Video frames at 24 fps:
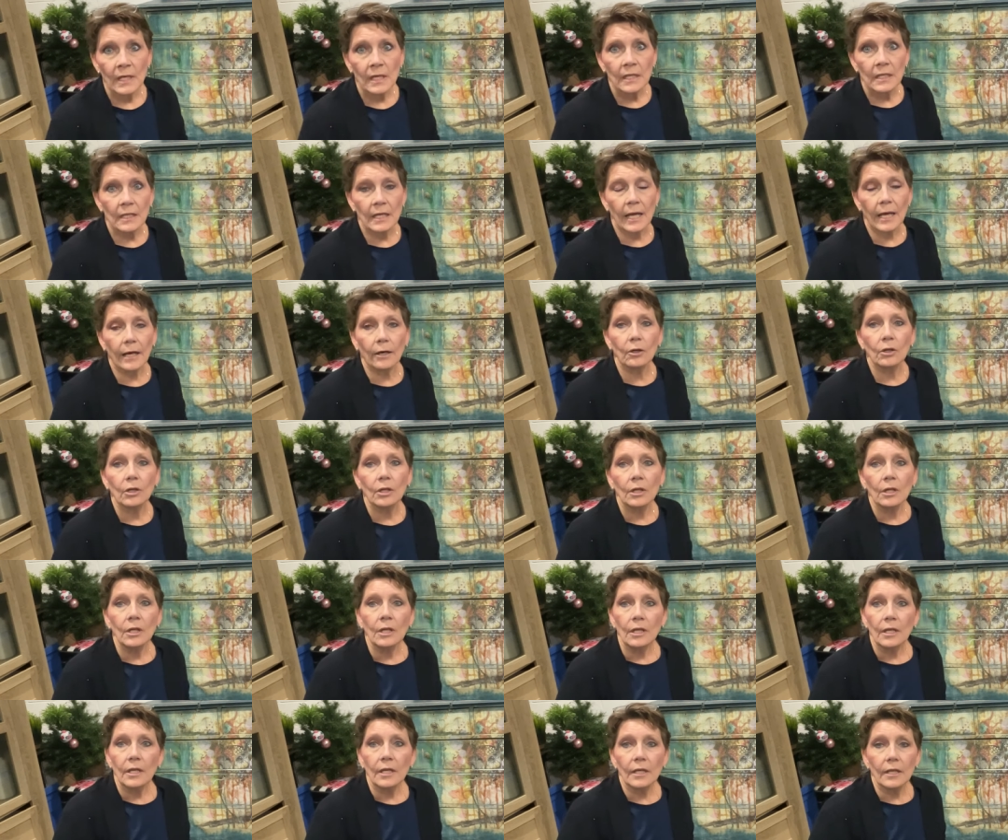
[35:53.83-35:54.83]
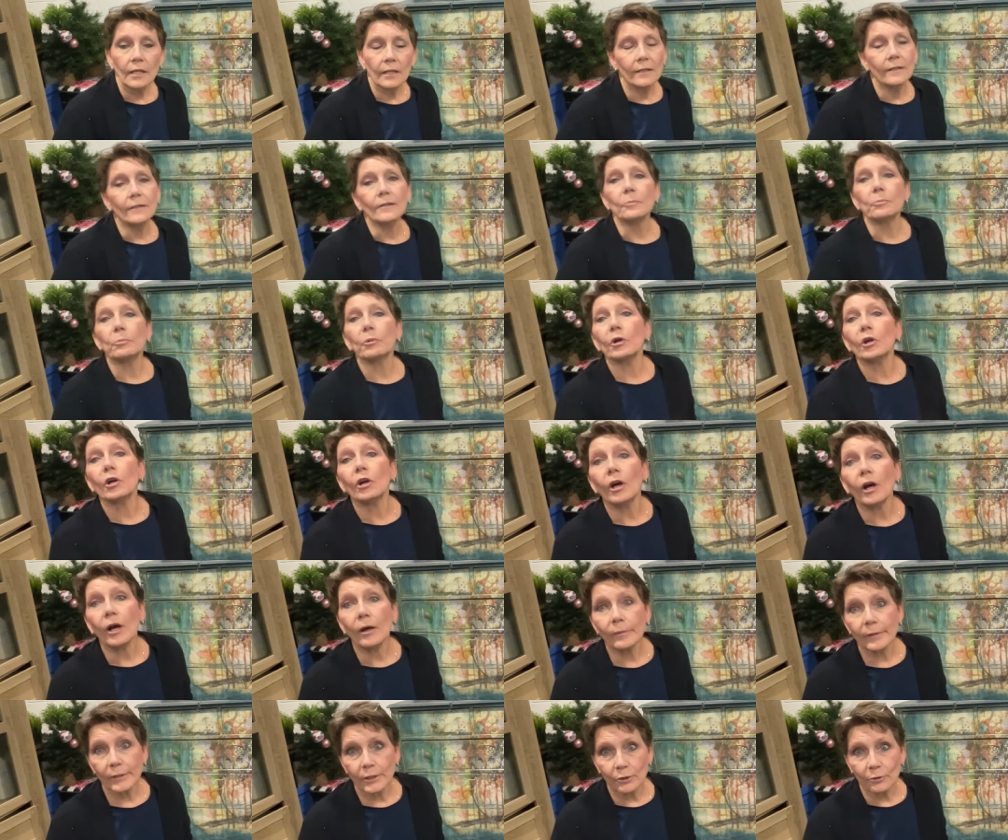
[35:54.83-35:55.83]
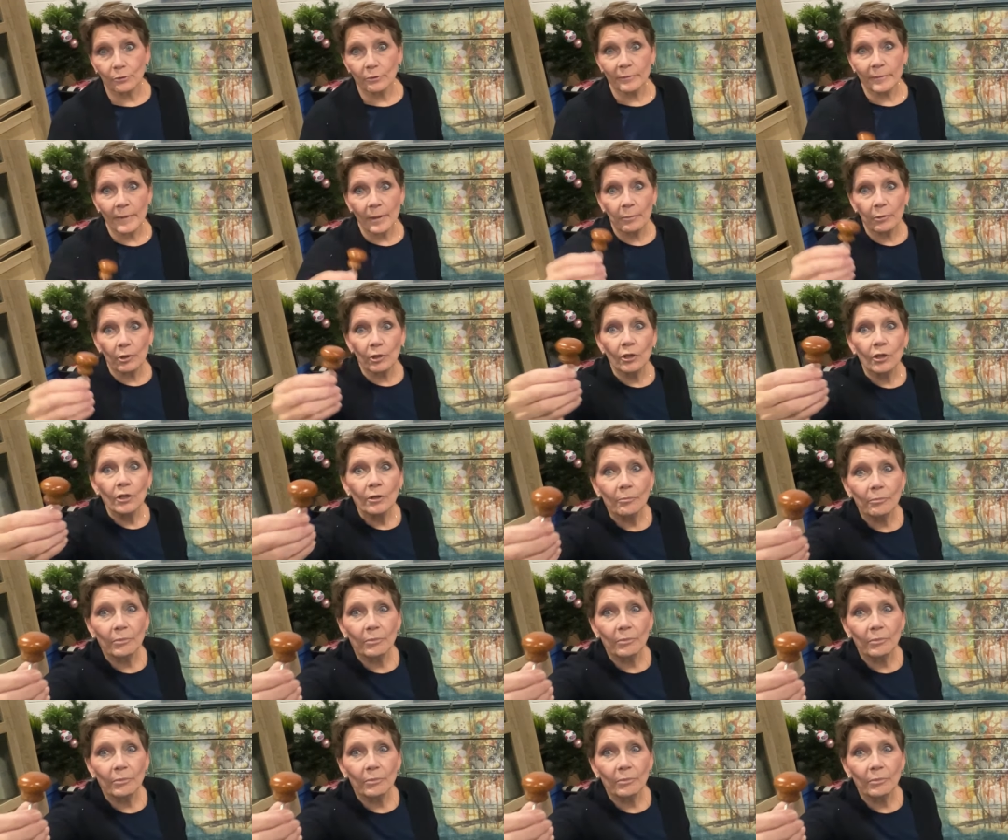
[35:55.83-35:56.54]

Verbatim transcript: Now, you probably don't remember,